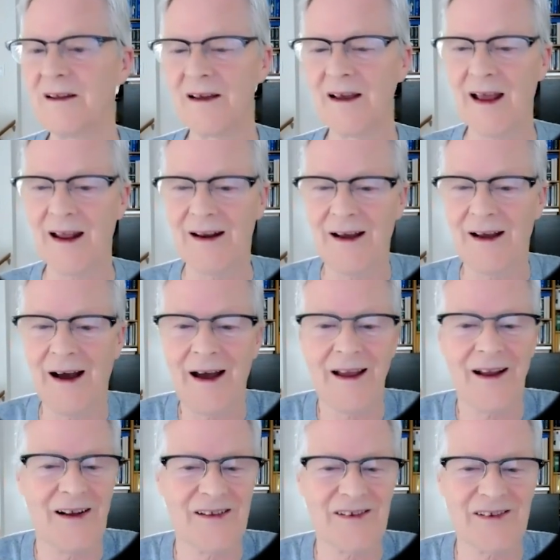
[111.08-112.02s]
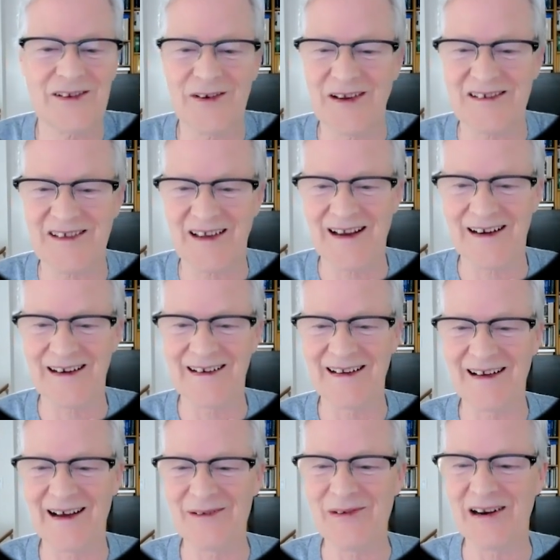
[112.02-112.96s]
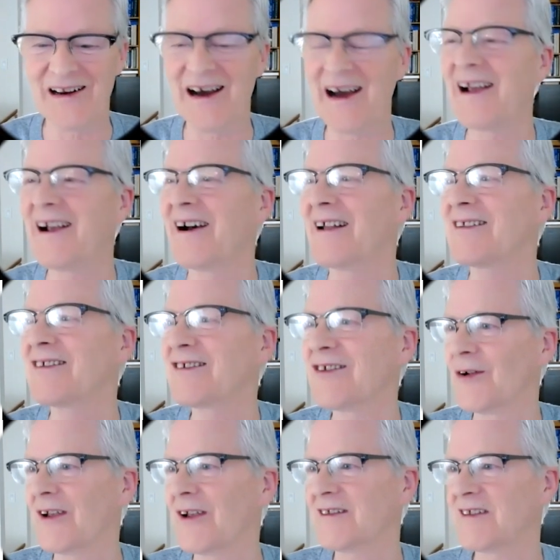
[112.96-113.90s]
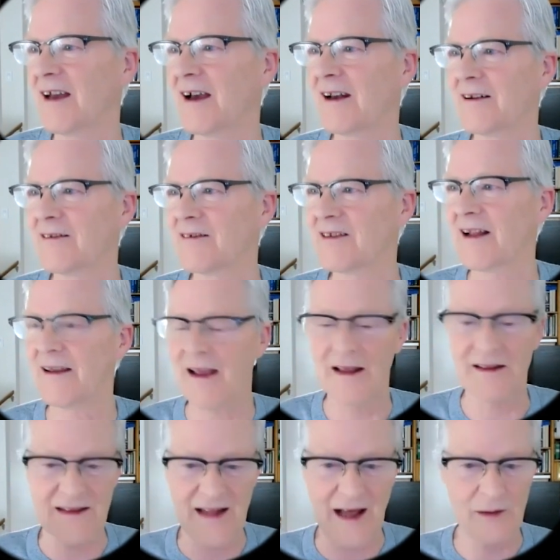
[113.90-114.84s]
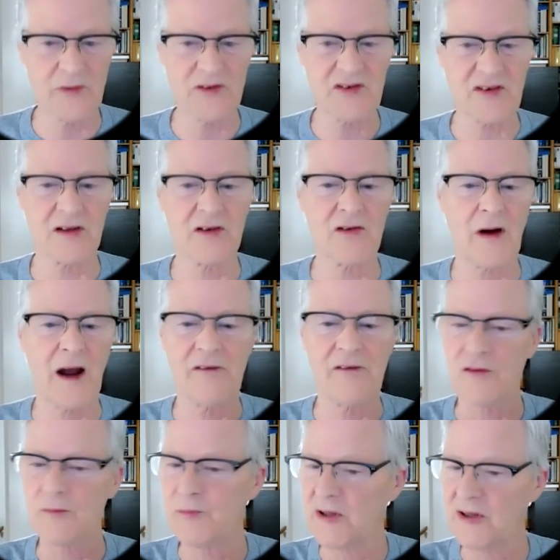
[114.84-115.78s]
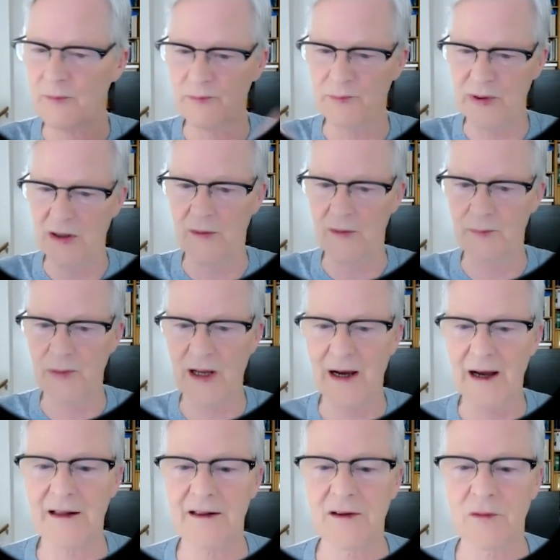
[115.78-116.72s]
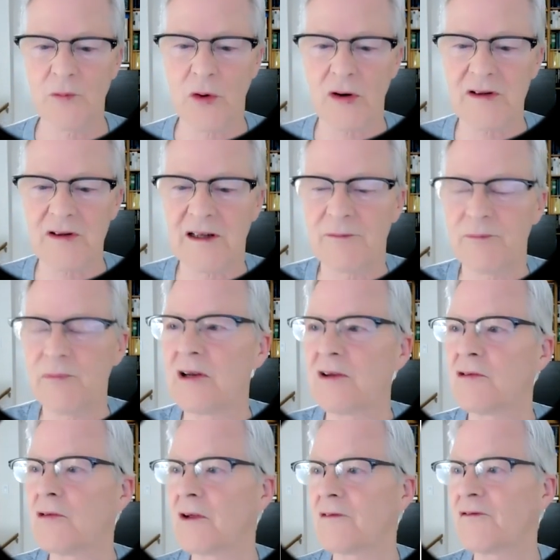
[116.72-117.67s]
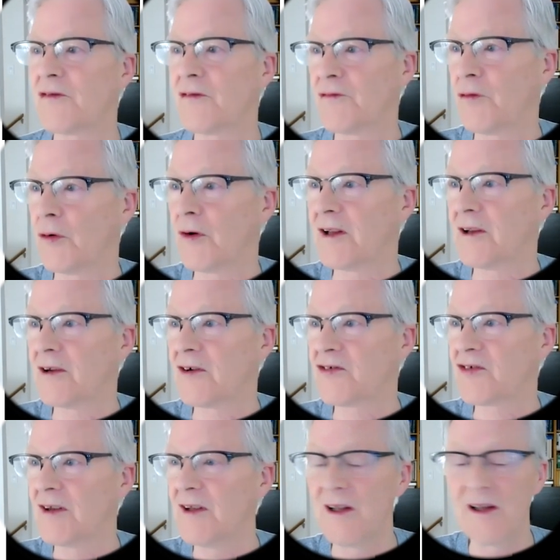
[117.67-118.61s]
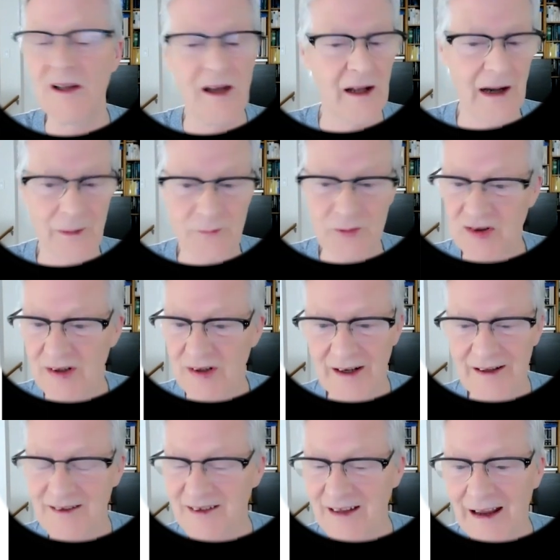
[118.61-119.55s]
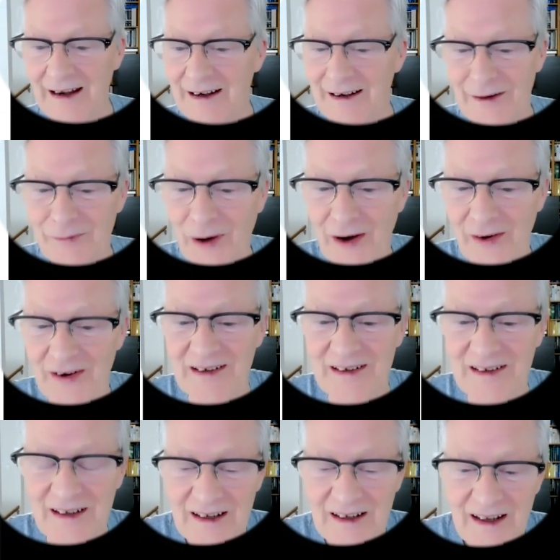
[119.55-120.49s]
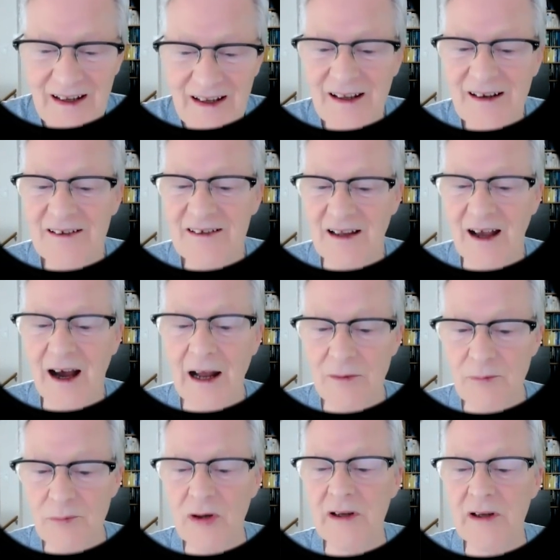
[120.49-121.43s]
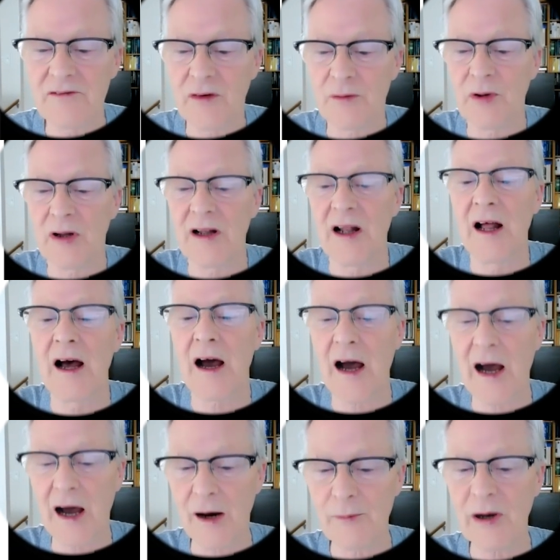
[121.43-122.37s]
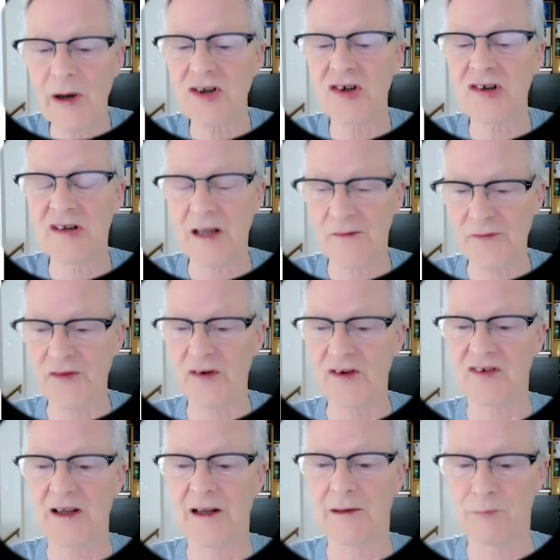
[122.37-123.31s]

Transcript: And I got so excited. I mean, I got so excited. It's like, and that was the driver be, be, behind the work that I've been doing for forty years. And I'm still excited about it. It is unbelievable how much difference it